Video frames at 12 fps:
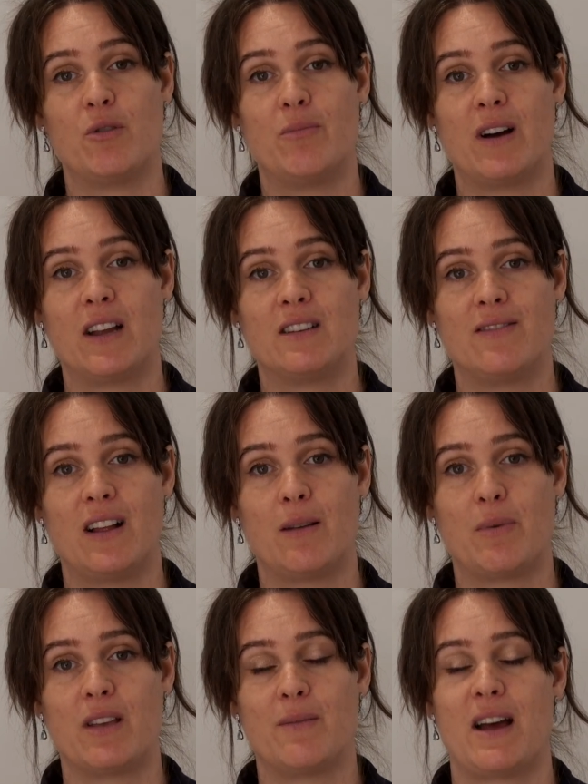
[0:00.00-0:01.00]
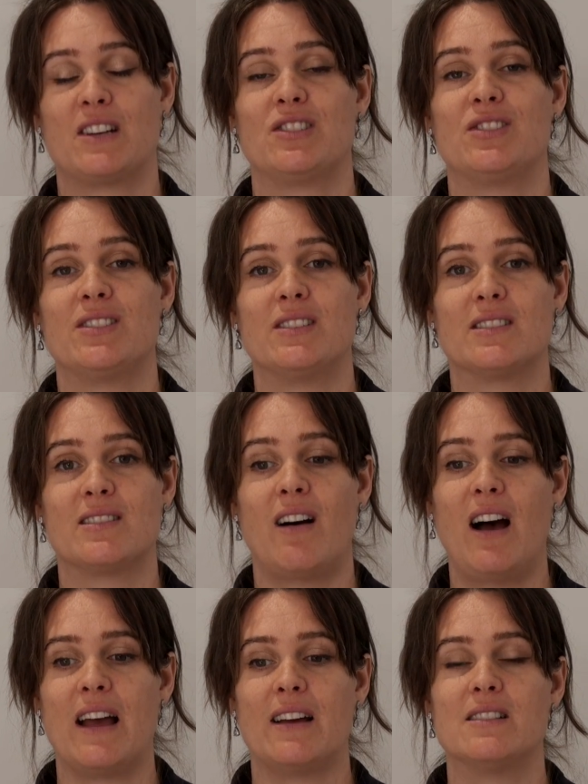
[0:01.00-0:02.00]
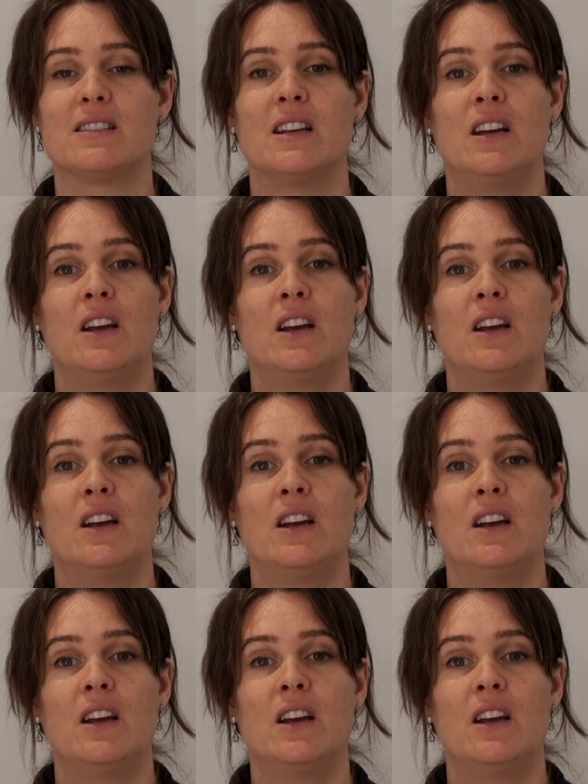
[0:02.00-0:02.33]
you by developing your passions and desires.